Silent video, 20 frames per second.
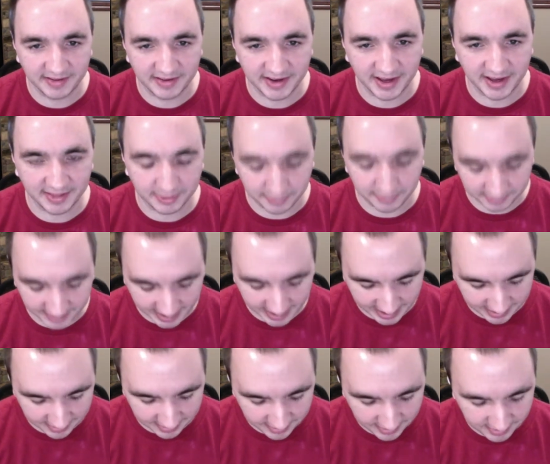to get those
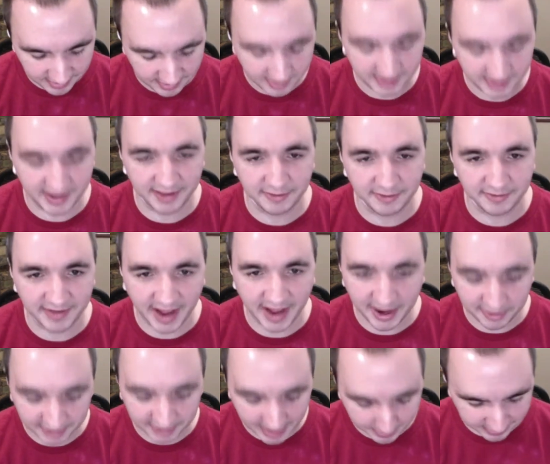
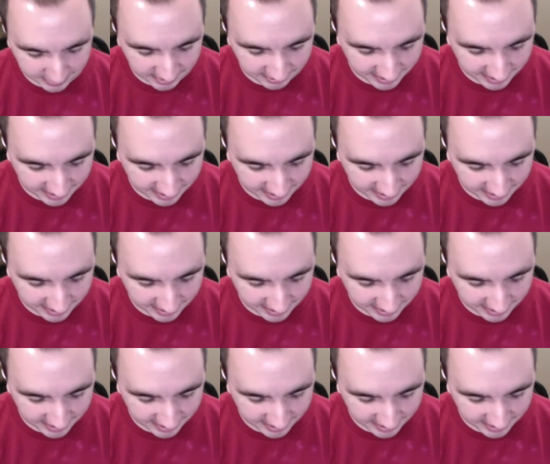higher opt-in